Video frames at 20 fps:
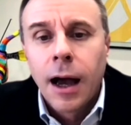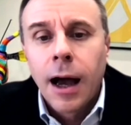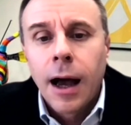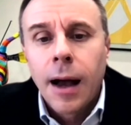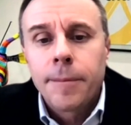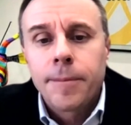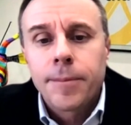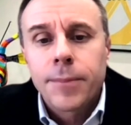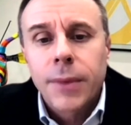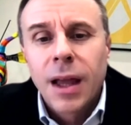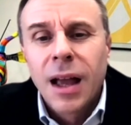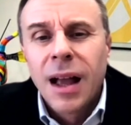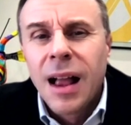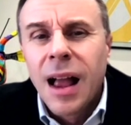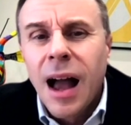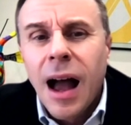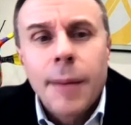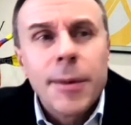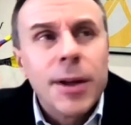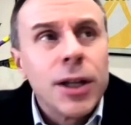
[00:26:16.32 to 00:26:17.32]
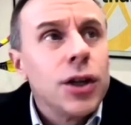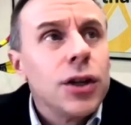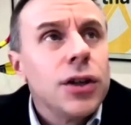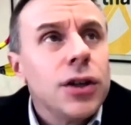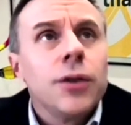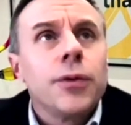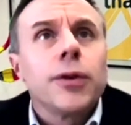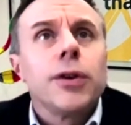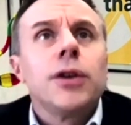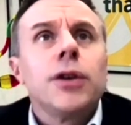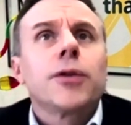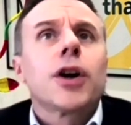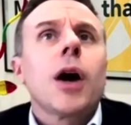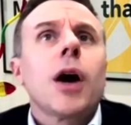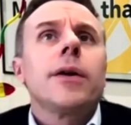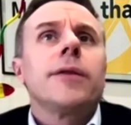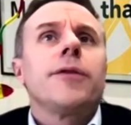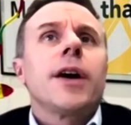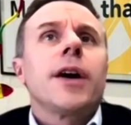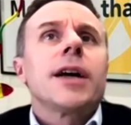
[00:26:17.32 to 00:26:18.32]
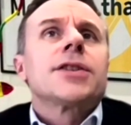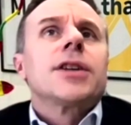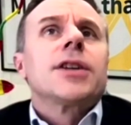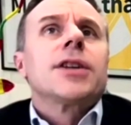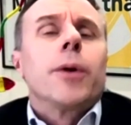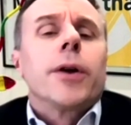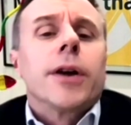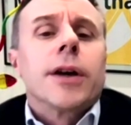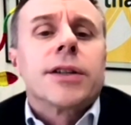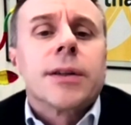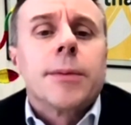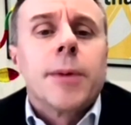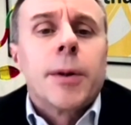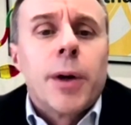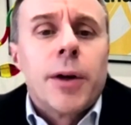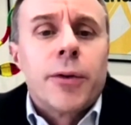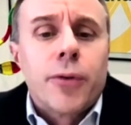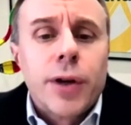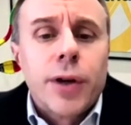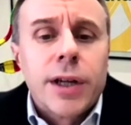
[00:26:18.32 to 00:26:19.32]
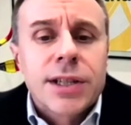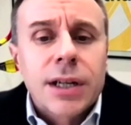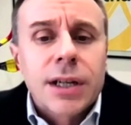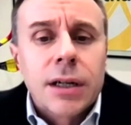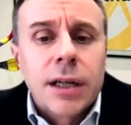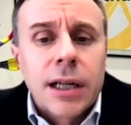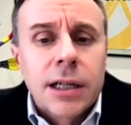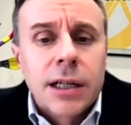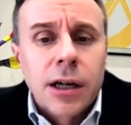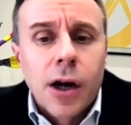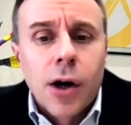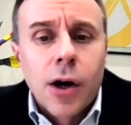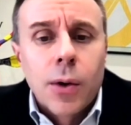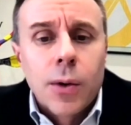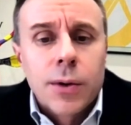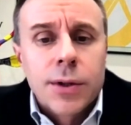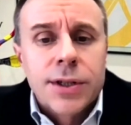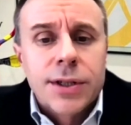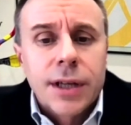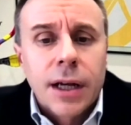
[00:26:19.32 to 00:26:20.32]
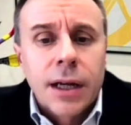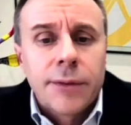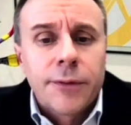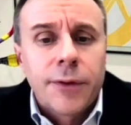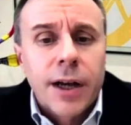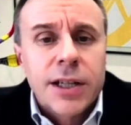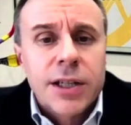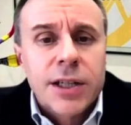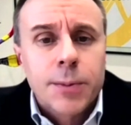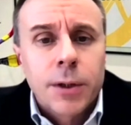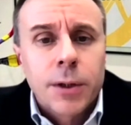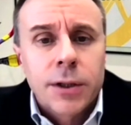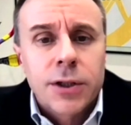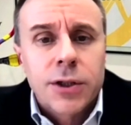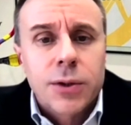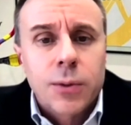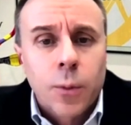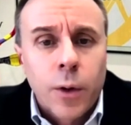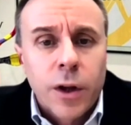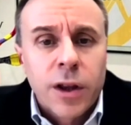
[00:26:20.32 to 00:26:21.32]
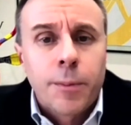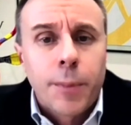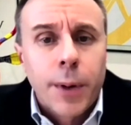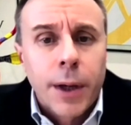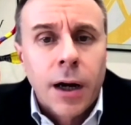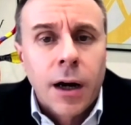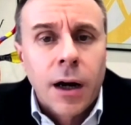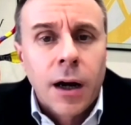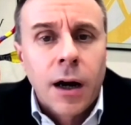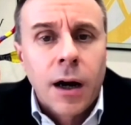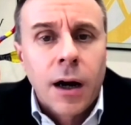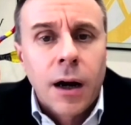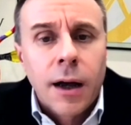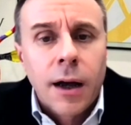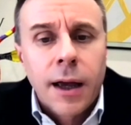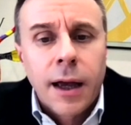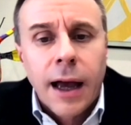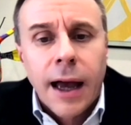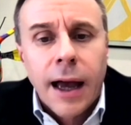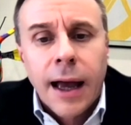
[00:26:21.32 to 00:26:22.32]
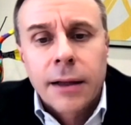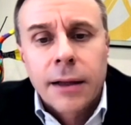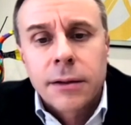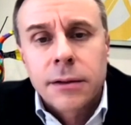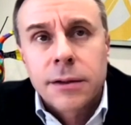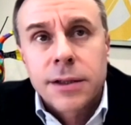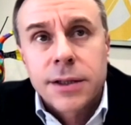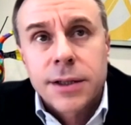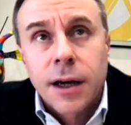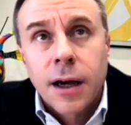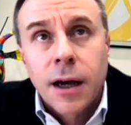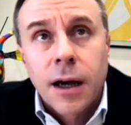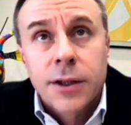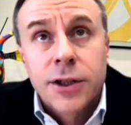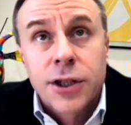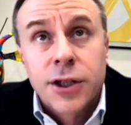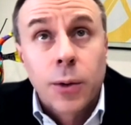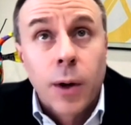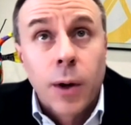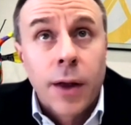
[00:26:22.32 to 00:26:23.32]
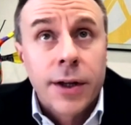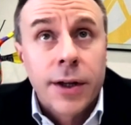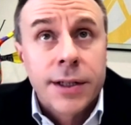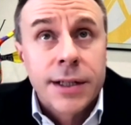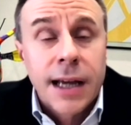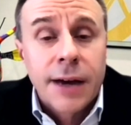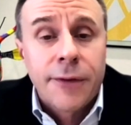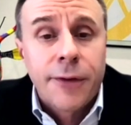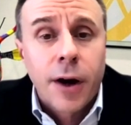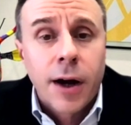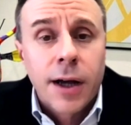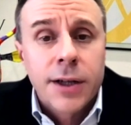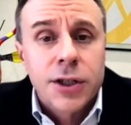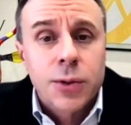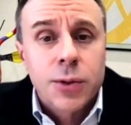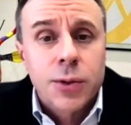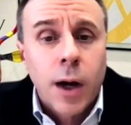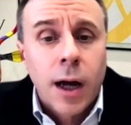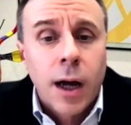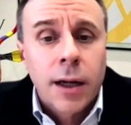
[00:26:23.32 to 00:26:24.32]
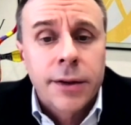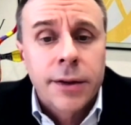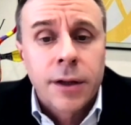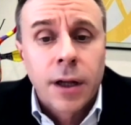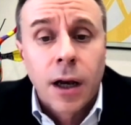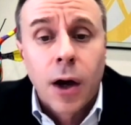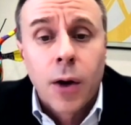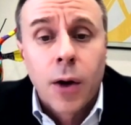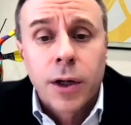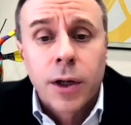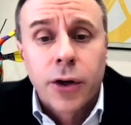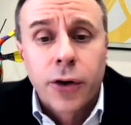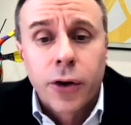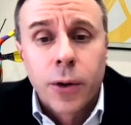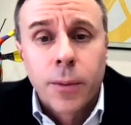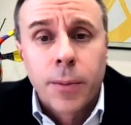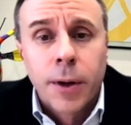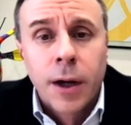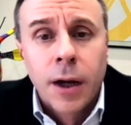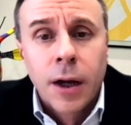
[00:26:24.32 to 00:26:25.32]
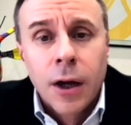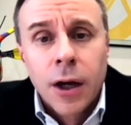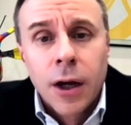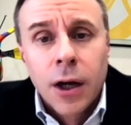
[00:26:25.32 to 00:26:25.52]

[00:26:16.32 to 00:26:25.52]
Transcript: I mean, you've co-invested with us. I mean, we've recently closed an investment with BII and two other DFIs as well in the Lona Group,